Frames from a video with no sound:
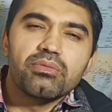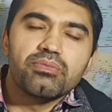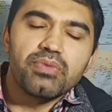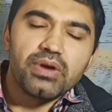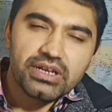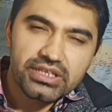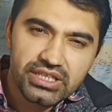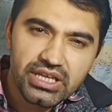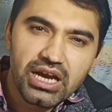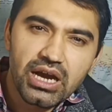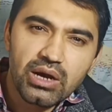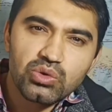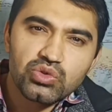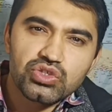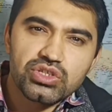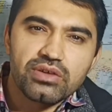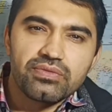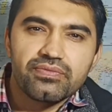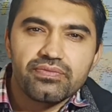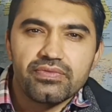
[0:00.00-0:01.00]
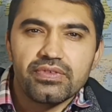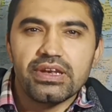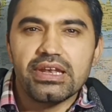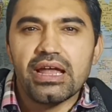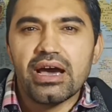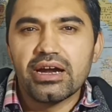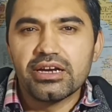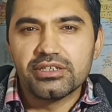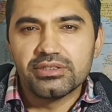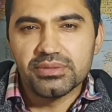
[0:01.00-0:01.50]
for the House of
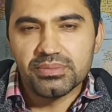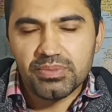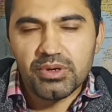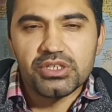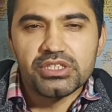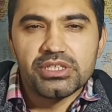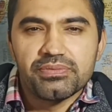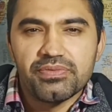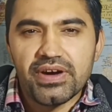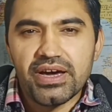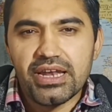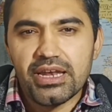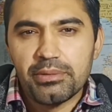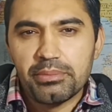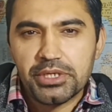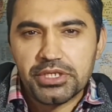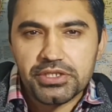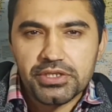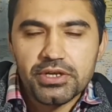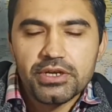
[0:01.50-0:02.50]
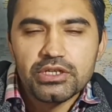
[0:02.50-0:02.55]
Lords for the Parliament.